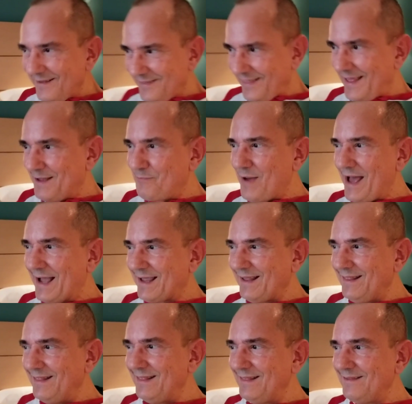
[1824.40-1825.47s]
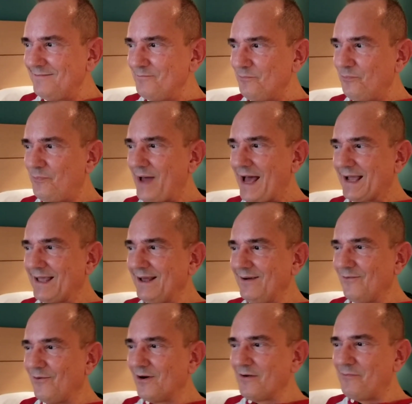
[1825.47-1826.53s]
like back in back in
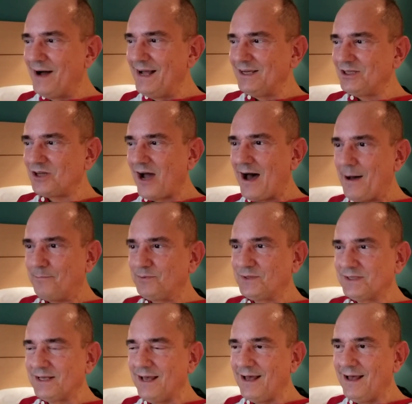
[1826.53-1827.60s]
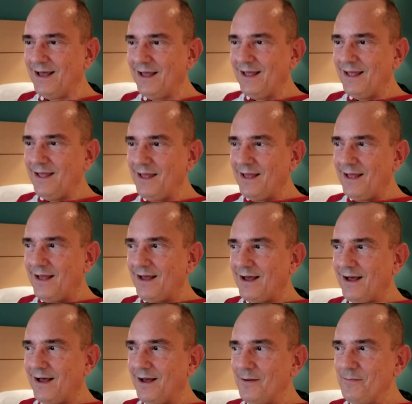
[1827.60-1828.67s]
one of my shops uh,
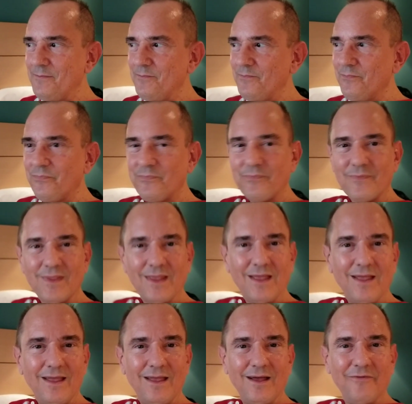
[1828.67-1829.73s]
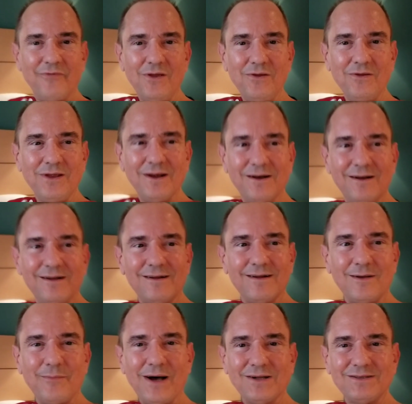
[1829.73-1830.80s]
um, a few year
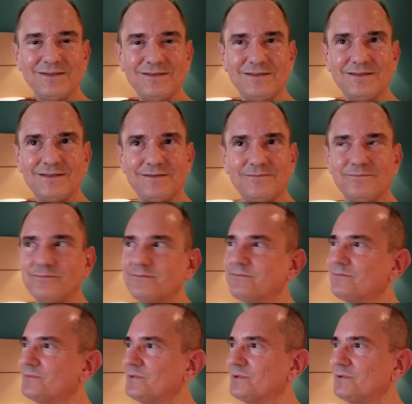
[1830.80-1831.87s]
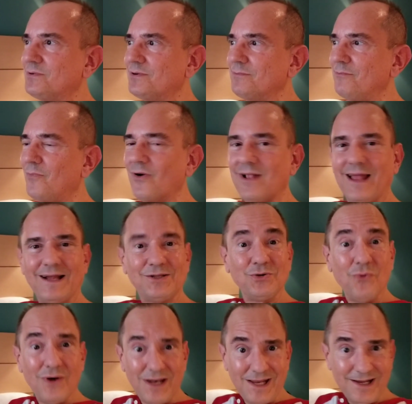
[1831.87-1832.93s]
about more like
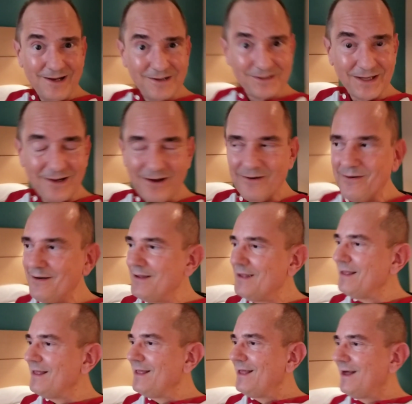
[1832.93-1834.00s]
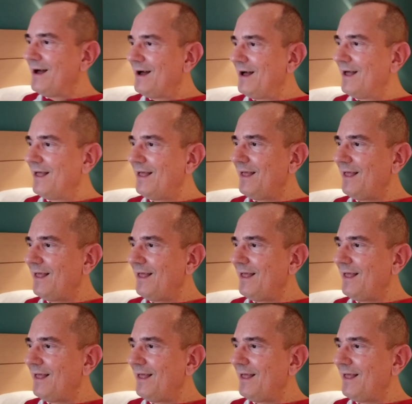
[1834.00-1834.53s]
20 years ago. Uh,